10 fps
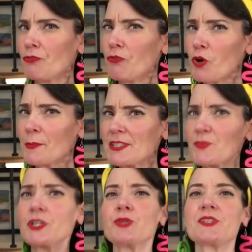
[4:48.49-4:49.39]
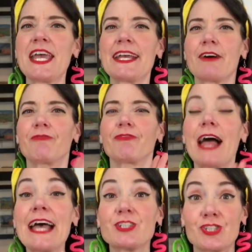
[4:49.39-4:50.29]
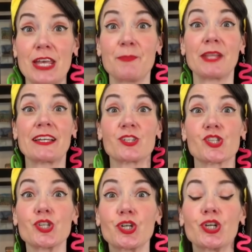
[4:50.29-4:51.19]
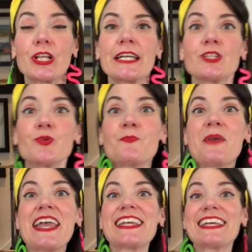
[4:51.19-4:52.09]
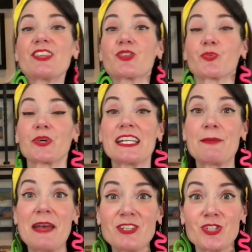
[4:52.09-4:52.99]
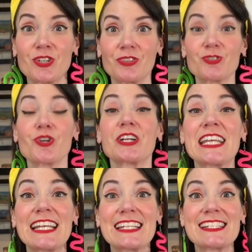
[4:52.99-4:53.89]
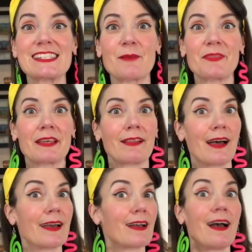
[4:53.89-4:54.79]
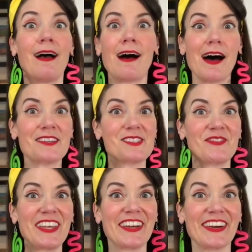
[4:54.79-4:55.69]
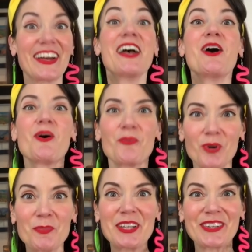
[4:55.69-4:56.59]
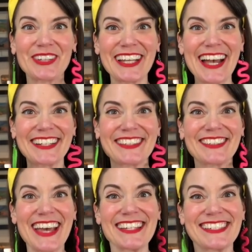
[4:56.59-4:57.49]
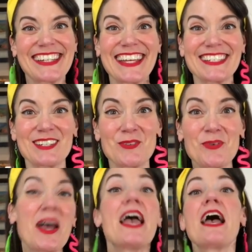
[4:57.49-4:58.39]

Form is when you take a flat shape like a circle and you make it three-dimensional, turning it into something like a sphere. We'll be learning how to do that today too.